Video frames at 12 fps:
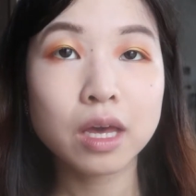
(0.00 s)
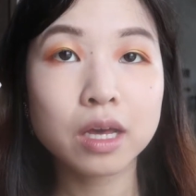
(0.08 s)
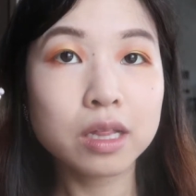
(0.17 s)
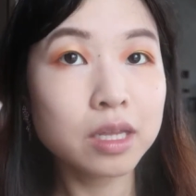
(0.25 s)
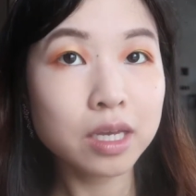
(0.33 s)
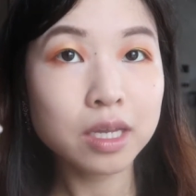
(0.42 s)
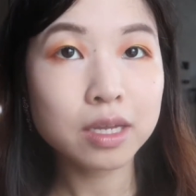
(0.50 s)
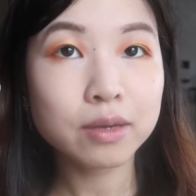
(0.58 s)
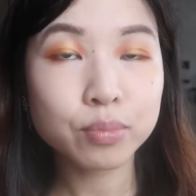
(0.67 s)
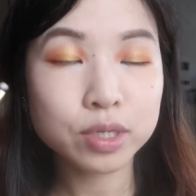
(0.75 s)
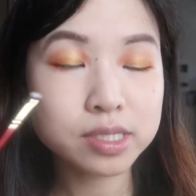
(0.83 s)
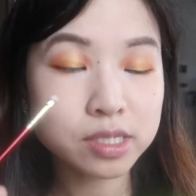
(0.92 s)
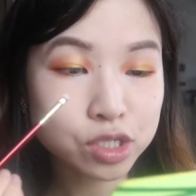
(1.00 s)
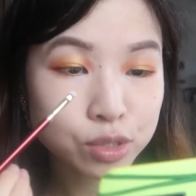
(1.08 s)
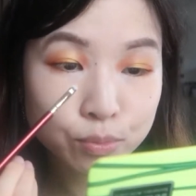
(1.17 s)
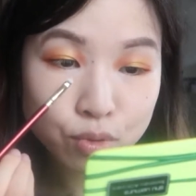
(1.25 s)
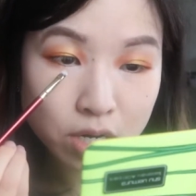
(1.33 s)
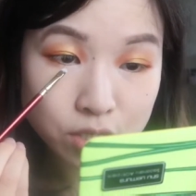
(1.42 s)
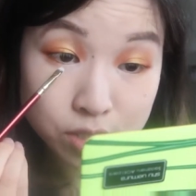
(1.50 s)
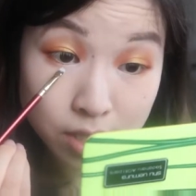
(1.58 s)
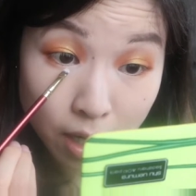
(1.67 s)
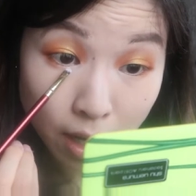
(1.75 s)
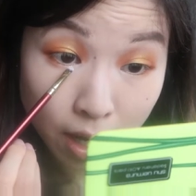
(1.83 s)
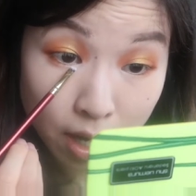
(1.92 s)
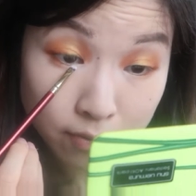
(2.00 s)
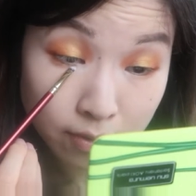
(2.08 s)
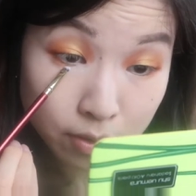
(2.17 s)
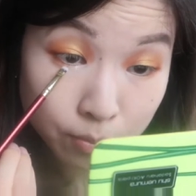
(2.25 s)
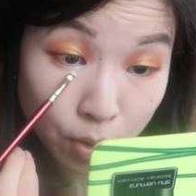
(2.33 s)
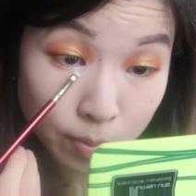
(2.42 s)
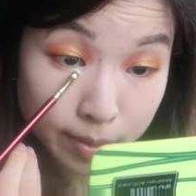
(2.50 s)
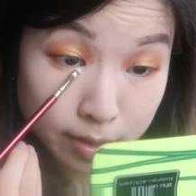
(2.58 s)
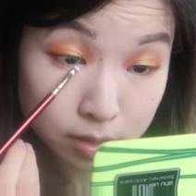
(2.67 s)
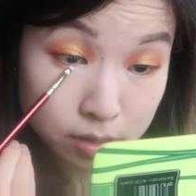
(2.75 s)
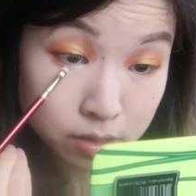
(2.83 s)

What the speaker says: clean precision brush that I have at the moment.